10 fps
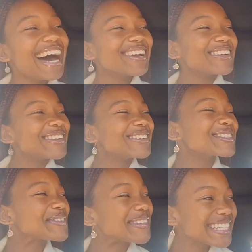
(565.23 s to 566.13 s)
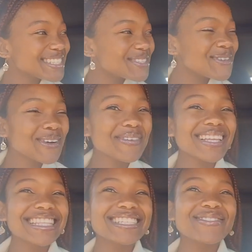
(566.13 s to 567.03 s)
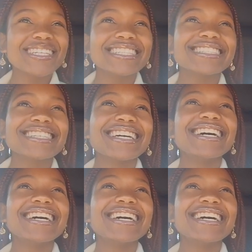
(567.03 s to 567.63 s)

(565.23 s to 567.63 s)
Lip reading: I don't know, it's weird to talk about this because